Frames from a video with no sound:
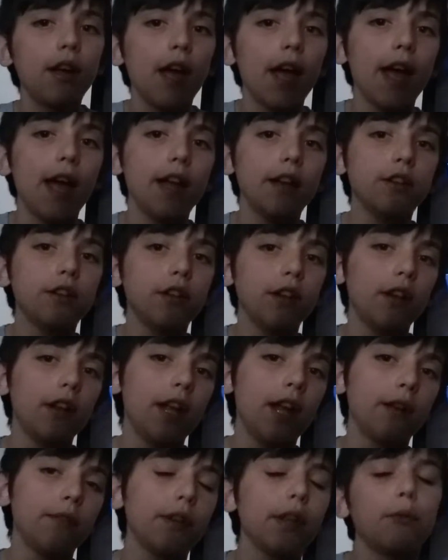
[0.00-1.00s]
and
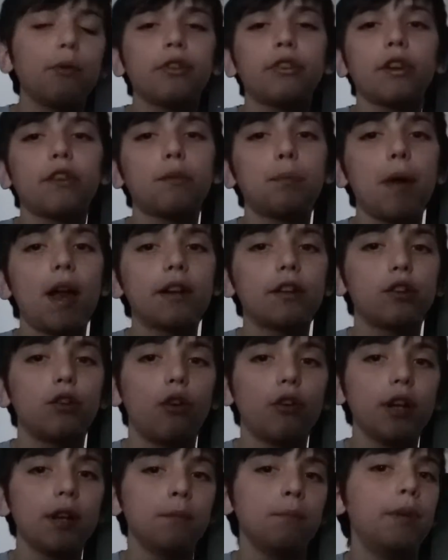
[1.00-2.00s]
it was expanded
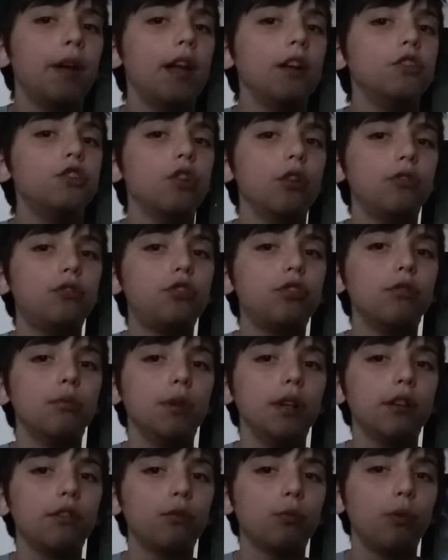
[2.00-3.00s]
on in Banjo
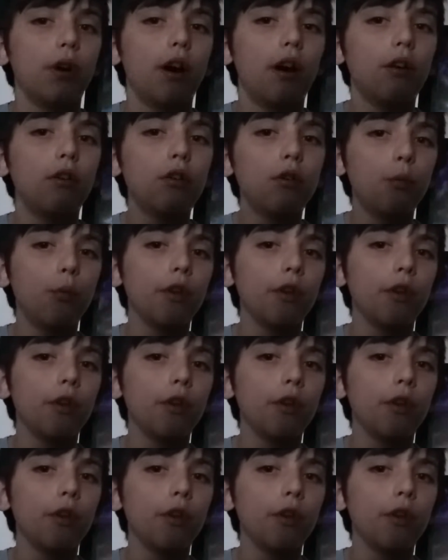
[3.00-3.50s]
Tooie as well,